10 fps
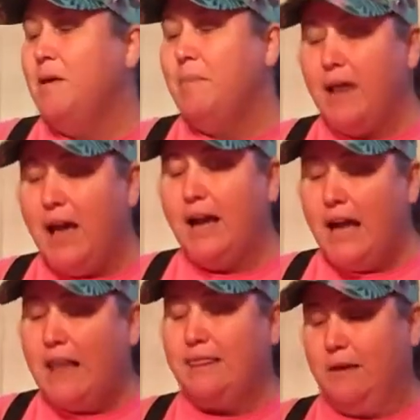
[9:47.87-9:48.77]
But I
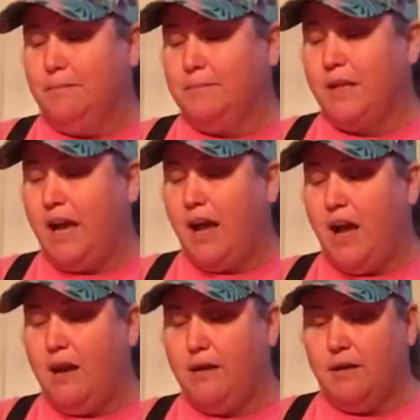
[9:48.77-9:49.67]
got them. I
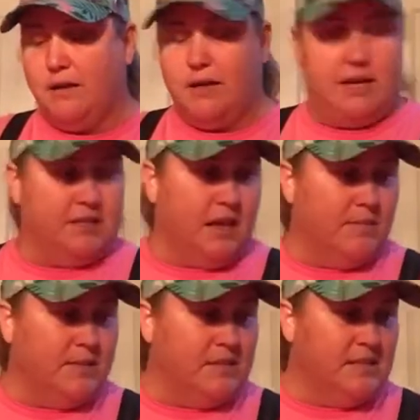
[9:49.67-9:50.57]
got, it
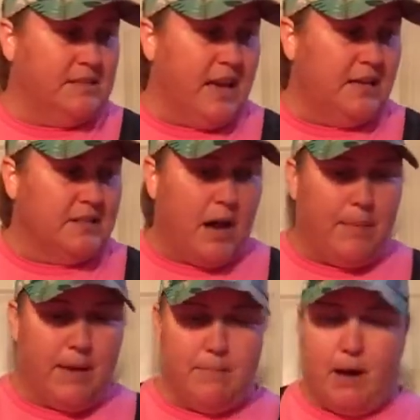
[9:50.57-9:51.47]
comes as a set, top
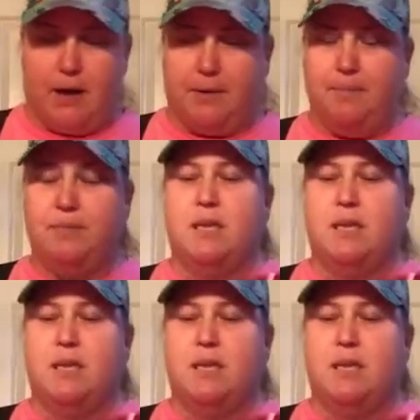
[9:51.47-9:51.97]
and bottom.